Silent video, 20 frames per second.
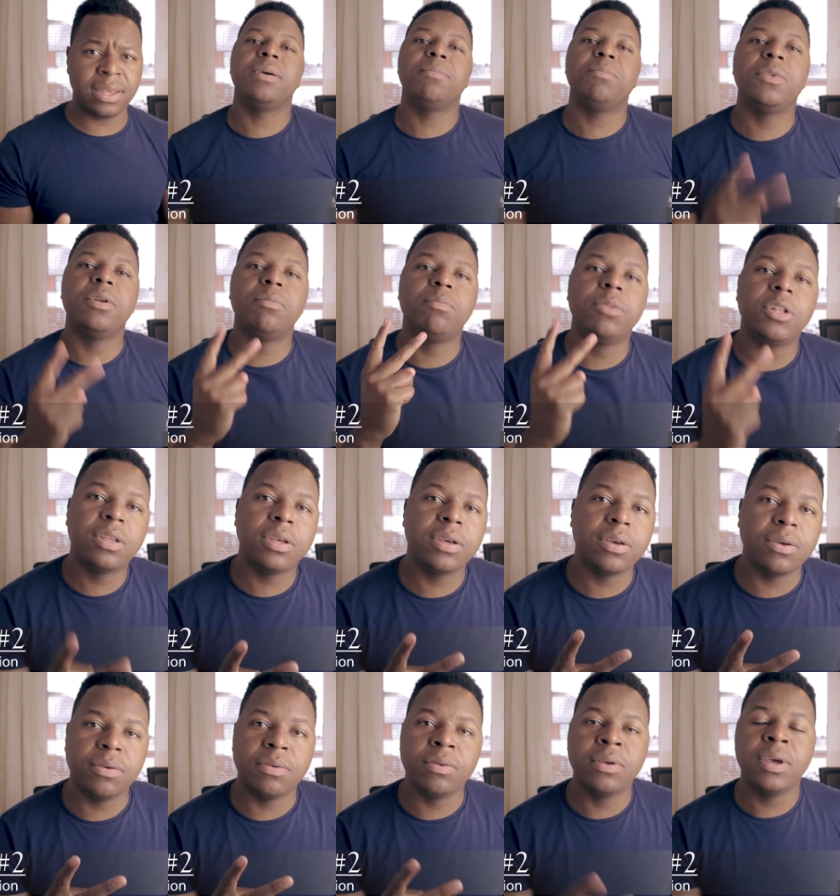Tip number
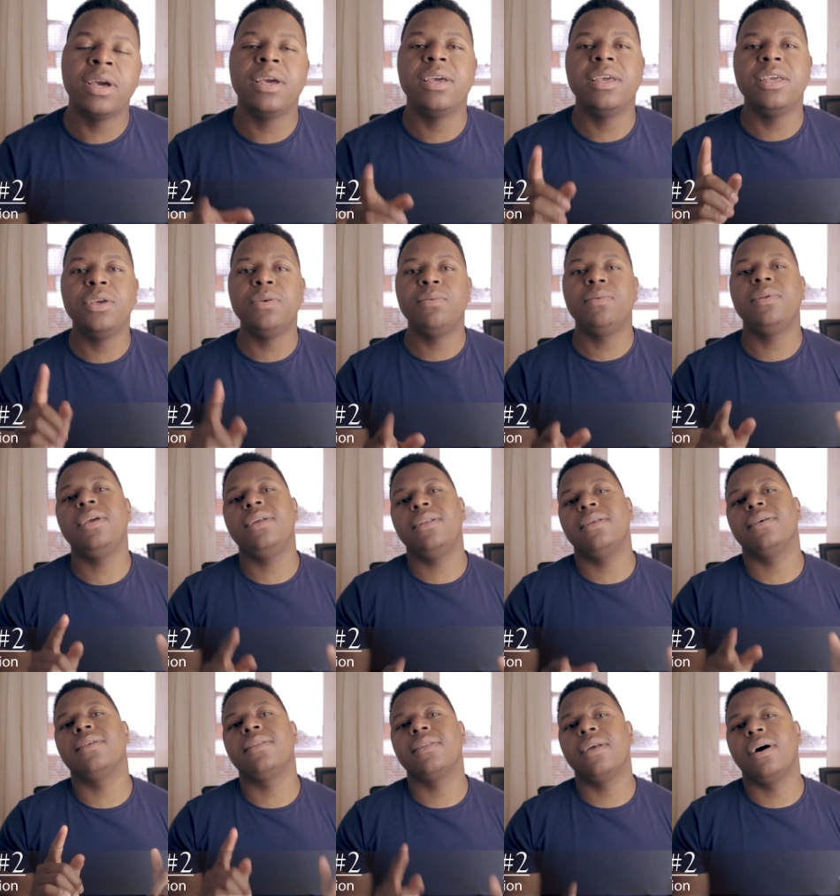two, you need
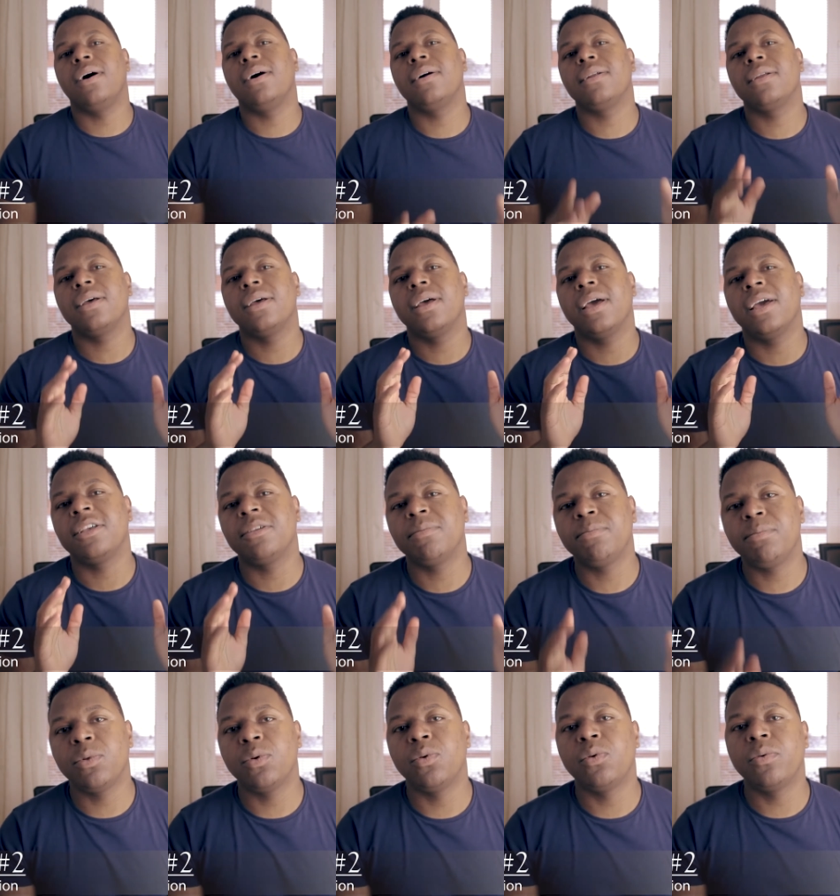to start
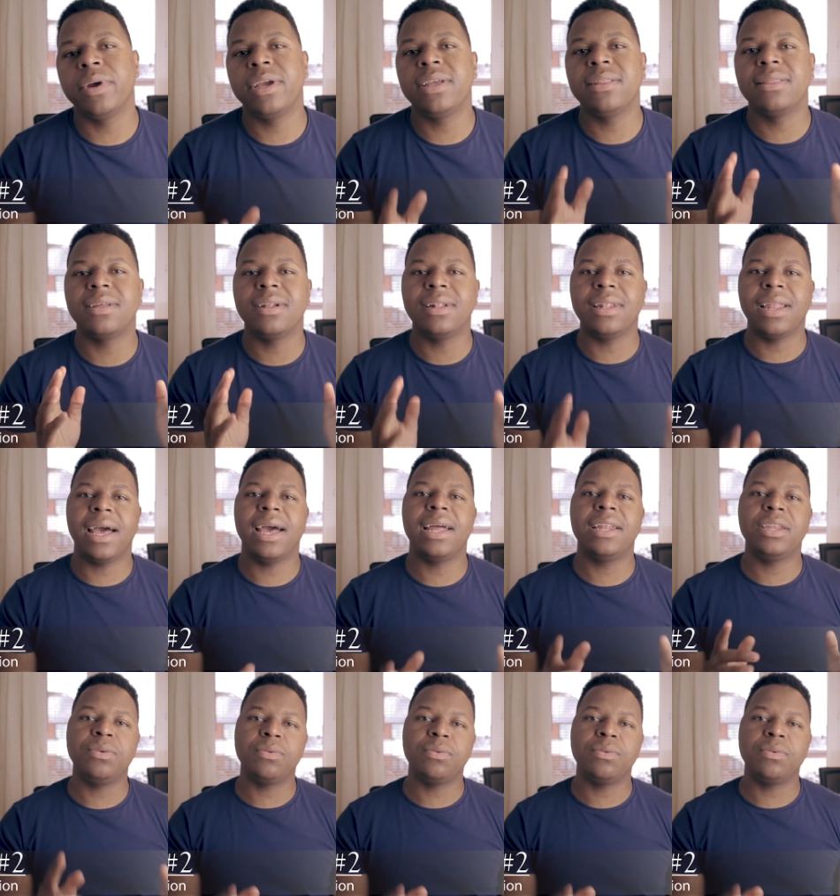exploring the land